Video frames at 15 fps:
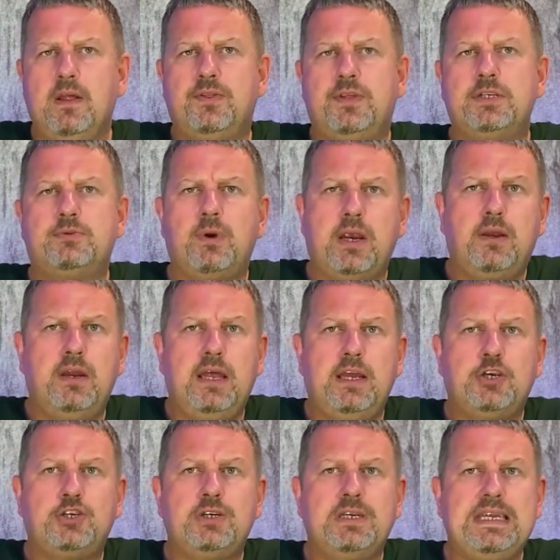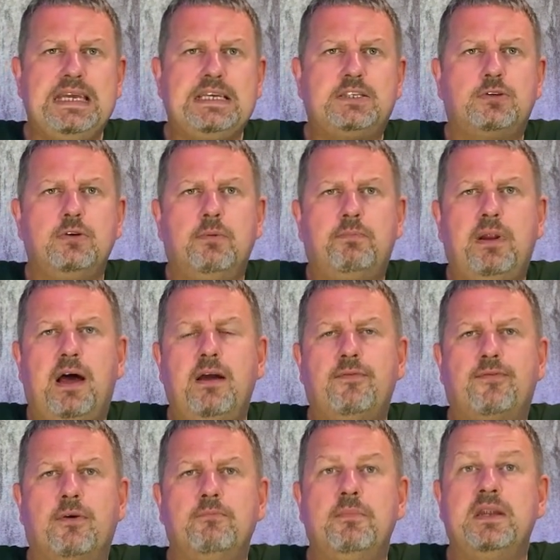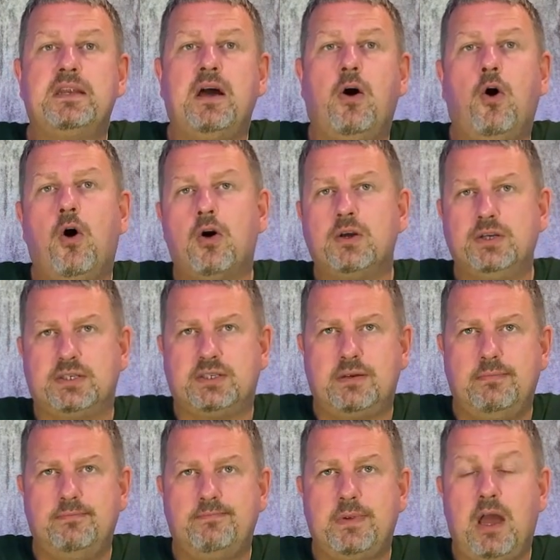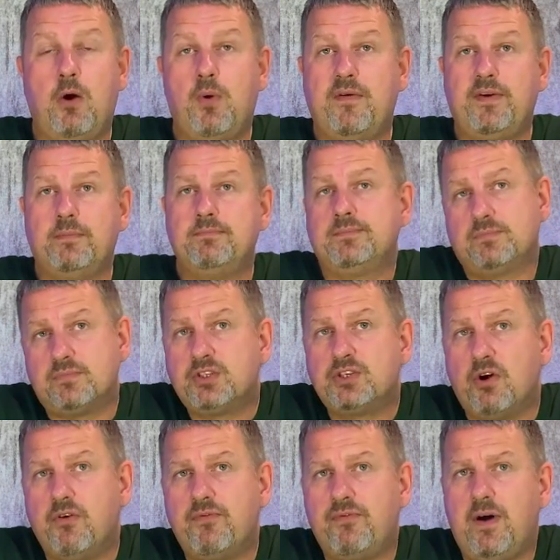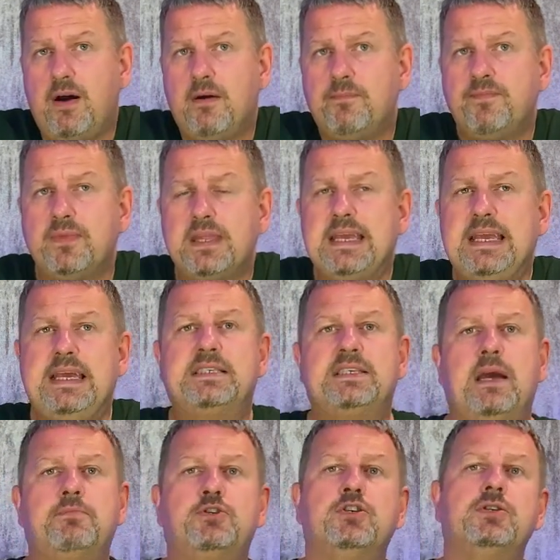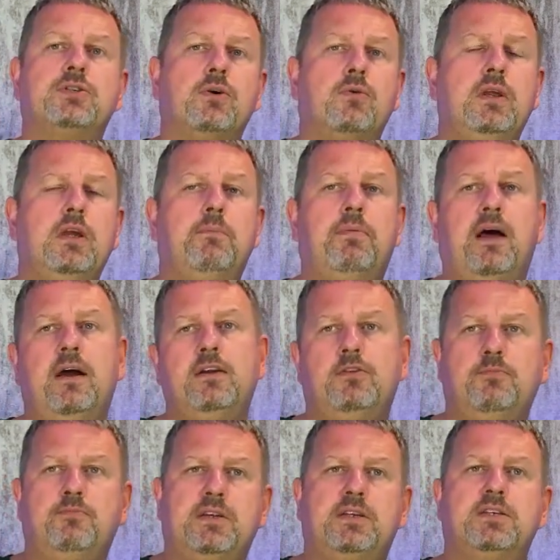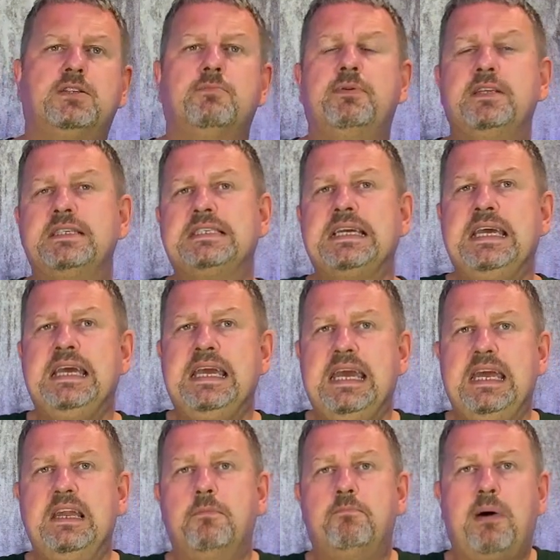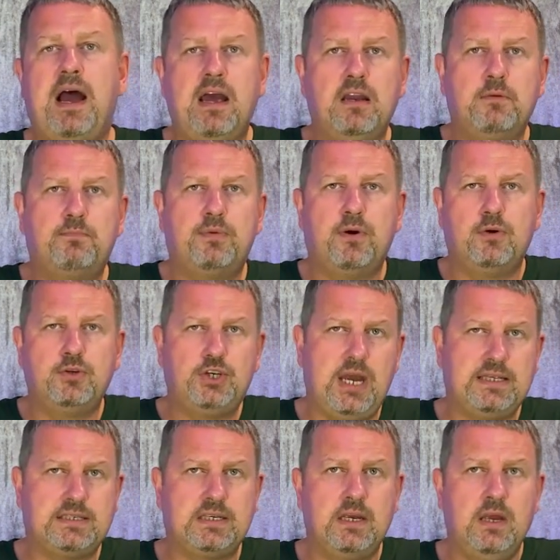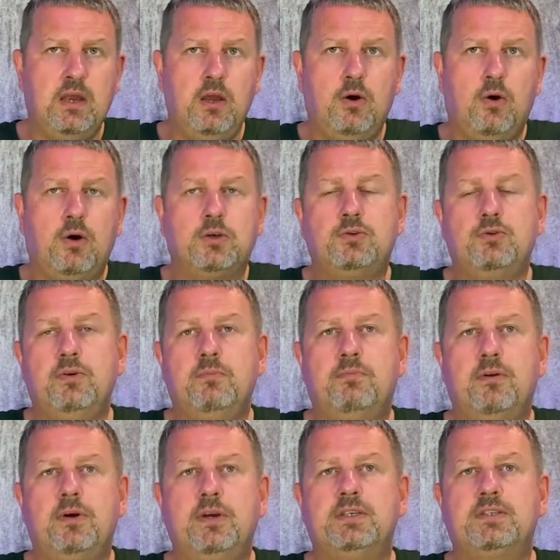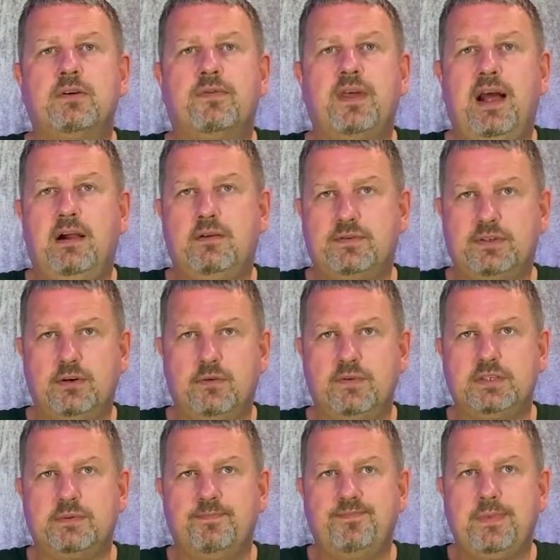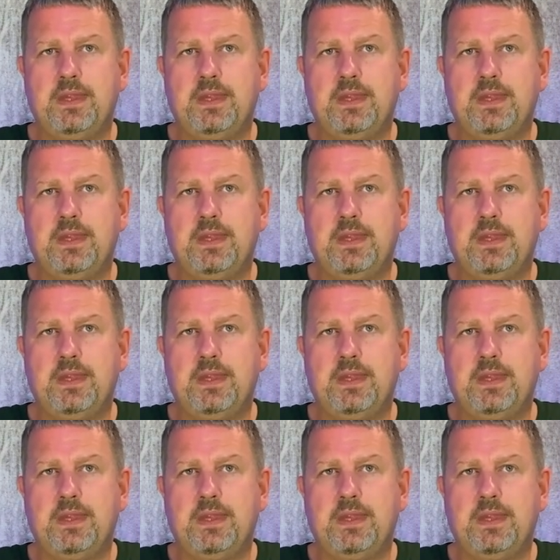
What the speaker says: This regulation is to apply from mid-August. However, so far, exceptions only apply to participants in a pilot project or to employees of the health service.